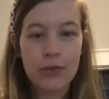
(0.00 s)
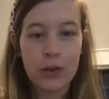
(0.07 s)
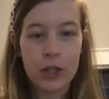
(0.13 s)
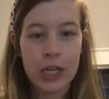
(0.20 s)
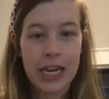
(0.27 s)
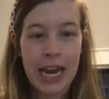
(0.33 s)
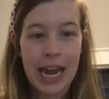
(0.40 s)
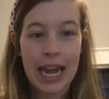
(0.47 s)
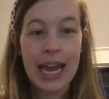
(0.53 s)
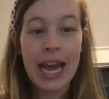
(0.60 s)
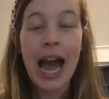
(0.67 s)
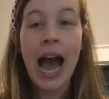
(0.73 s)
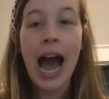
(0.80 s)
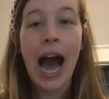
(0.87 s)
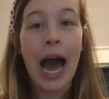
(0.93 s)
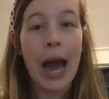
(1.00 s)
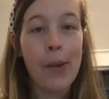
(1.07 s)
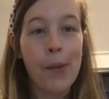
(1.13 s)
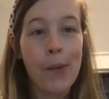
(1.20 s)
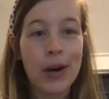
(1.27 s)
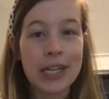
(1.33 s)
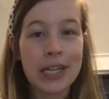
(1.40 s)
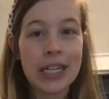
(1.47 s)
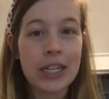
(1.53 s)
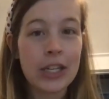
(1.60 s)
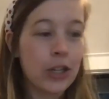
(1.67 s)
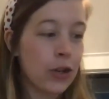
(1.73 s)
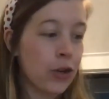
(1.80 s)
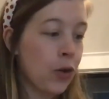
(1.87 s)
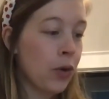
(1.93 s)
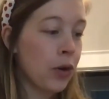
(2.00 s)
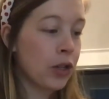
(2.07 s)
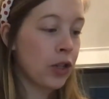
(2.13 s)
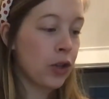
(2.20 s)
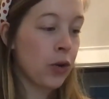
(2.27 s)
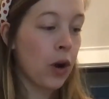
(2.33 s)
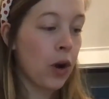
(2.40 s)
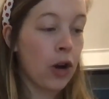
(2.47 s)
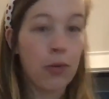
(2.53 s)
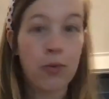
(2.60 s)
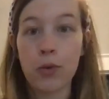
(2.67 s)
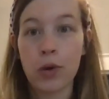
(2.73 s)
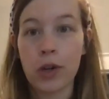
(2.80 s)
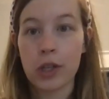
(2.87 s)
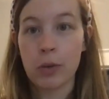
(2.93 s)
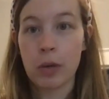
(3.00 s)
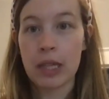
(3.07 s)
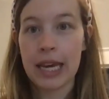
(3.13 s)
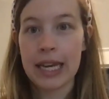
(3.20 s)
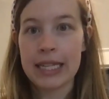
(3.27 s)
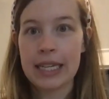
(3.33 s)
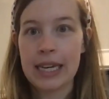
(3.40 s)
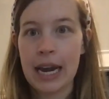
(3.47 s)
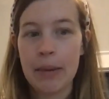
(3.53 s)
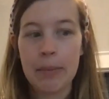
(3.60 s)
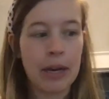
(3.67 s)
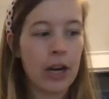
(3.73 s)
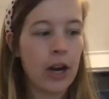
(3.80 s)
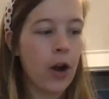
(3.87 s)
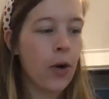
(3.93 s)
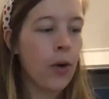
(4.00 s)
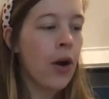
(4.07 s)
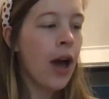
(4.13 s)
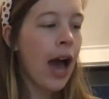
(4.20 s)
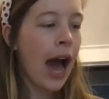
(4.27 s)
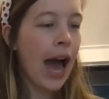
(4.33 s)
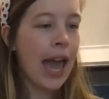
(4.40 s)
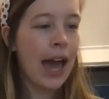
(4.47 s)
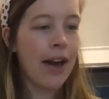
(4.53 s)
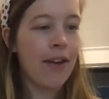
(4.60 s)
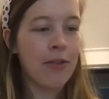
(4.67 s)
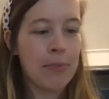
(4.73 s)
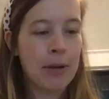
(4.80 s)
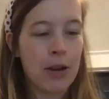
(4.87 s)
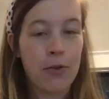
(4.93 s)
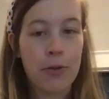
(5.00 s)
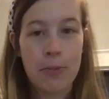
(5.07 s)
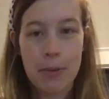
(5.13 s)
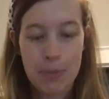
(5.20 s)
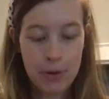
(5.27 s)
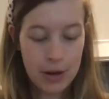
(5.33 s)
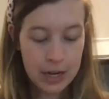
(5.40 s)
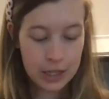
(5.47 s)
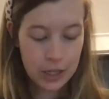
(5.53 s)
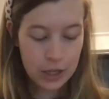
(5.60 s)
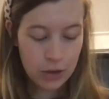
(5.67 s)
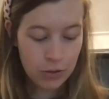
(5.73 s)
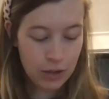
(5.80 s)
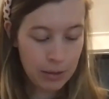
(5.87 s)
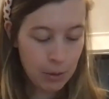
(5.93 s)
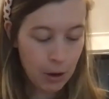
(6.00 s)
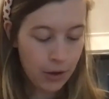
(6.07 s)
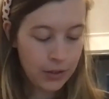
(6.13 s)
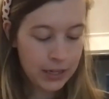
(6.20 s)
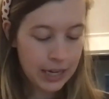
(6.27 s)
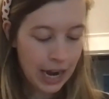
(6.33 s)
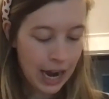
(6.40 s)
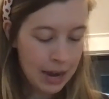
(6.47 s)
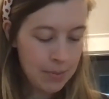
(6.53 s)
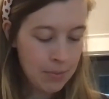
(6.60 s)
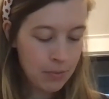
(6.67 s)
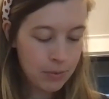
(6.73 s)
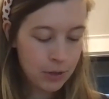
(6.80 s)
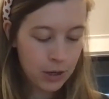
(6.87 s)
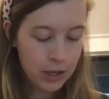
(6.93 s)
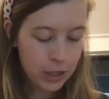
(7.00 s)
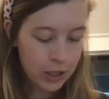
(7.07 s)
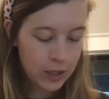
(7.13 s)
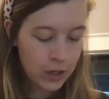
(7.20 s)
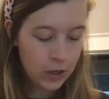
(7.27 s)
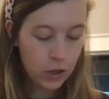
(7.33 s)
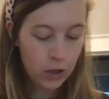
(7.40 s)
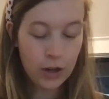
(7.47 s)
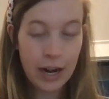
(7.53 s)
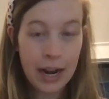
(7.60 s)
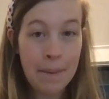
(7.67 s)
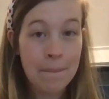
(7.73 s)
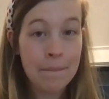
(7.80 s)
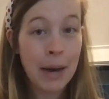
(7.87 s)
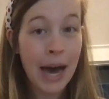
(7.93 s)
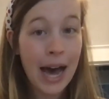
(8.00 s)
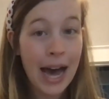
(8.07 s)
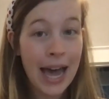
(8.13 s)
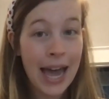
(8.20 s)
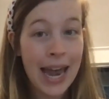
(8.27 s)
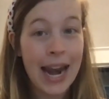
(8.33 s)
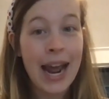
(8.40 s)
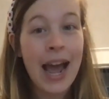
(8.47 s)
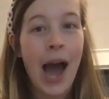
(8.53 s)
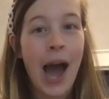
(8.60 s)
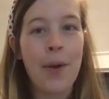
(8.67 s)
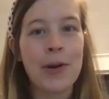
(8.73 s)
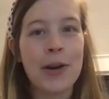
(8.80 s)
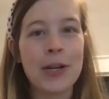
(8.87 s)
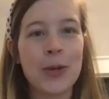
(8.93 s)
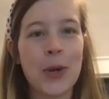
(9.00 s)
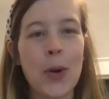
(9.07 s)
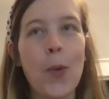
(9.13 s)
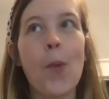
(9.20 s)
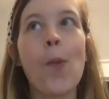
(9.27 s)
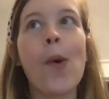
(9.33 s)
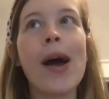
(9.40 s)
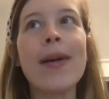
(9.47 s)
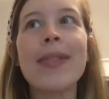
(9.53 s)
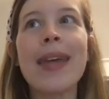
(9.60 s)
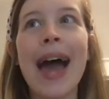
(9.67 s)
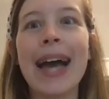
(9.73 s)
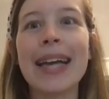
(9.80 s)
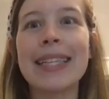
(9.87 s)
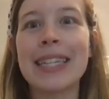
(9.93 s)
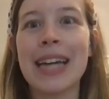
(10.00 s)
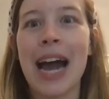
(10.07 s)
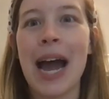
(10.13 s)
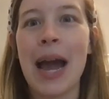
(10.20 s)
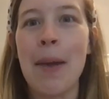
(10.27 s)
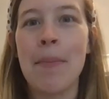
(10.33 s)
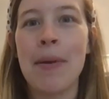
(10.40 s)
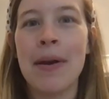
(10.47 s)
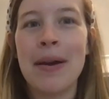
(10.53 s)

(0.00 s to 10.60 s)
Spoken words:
for today, I wanted to do our rules one last time. I know I haven't been remembering to do them all the time during distance learning, but I want to do it one last time